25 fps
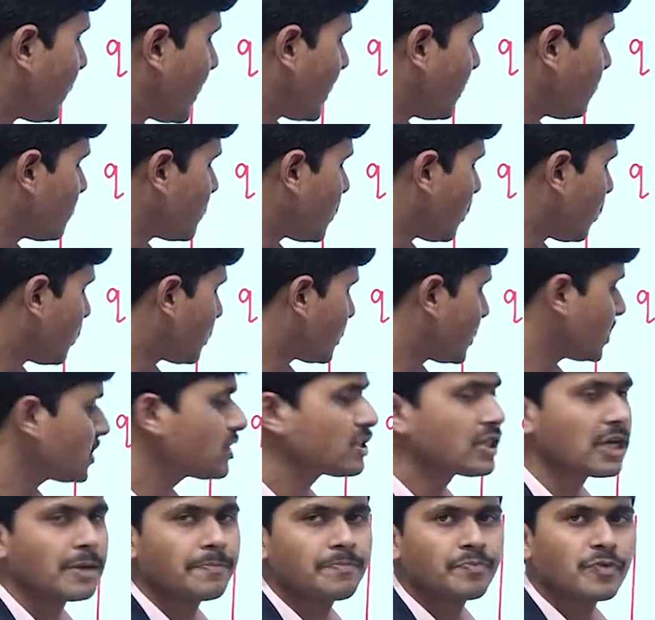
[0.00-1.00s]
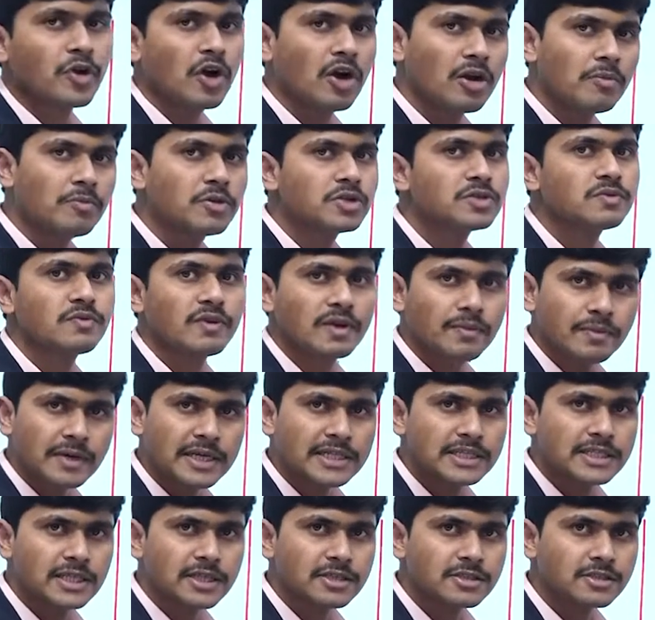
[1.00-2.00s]
times or six times, almost one by
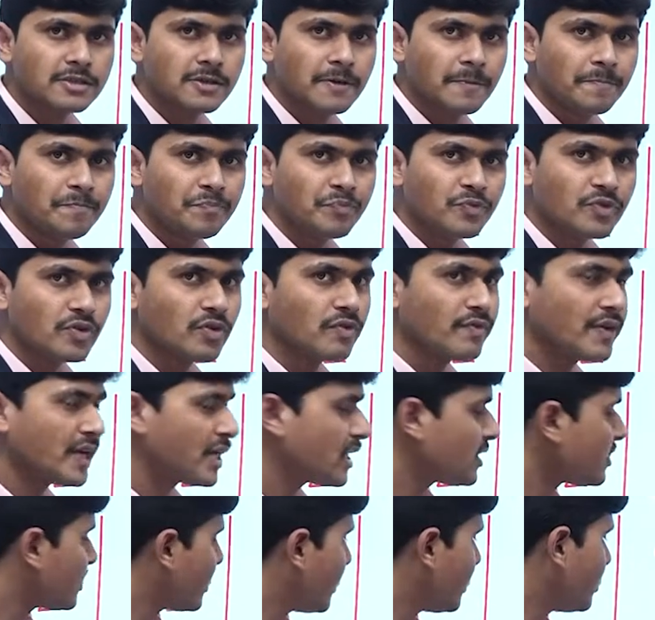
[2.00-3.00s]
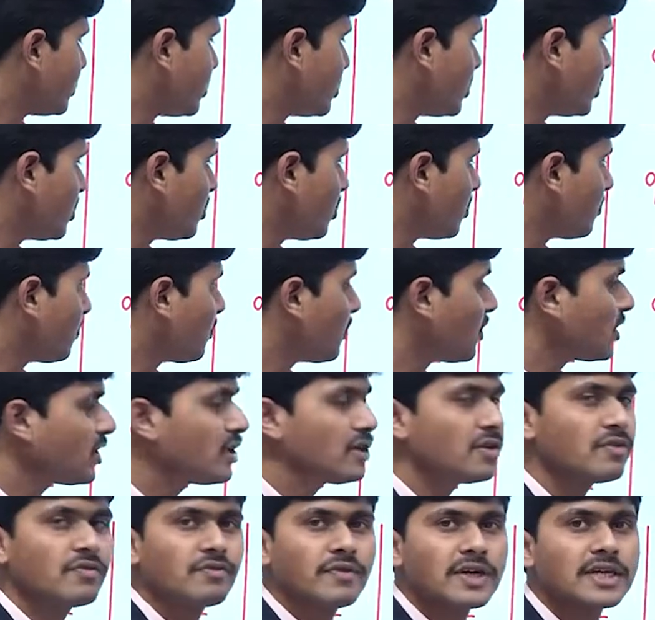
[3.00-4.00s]
six. So we can say zero
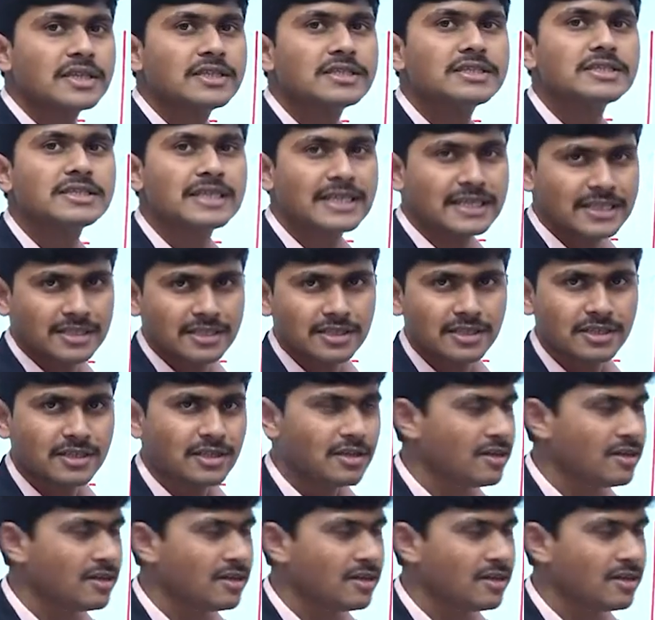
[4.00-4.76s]
point one six